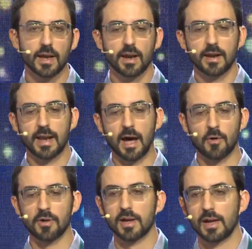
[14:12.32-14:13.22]

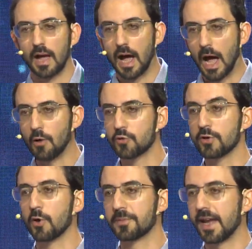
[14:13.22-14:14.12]
Now, how do
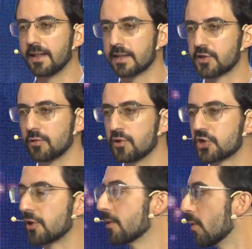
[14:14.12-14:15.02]
we obtain the
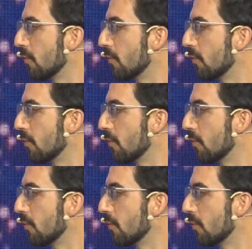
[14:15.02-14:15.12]
solution?